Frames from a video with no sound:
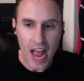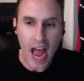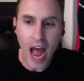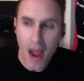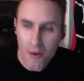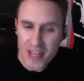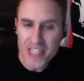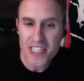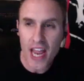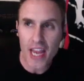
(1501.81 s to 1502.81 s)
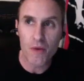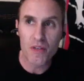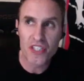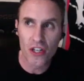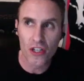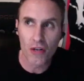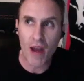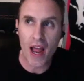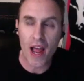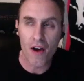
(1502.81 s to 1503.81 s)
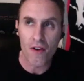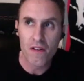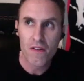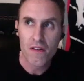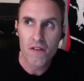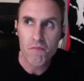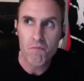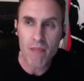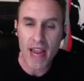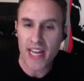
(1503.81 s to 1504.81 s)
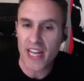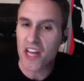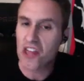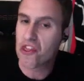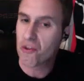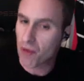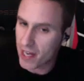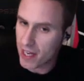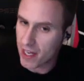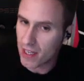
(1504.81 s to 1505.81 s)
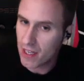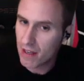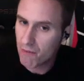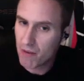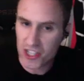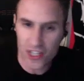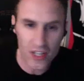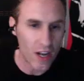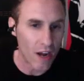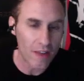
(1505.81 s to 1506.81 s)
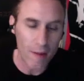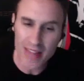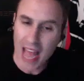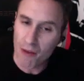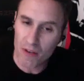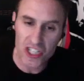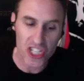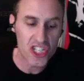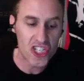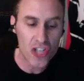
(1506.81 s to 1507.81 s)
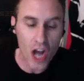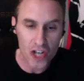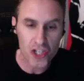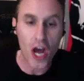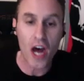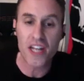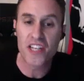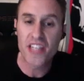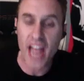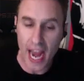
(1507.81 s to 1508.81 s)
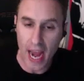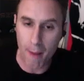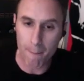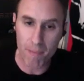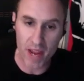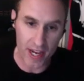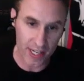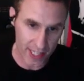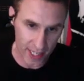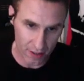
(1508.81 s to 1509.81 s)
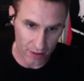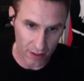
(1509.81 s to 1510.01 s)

I wouldn't say it was till around Mania 3, which, that was just such a damn big deal.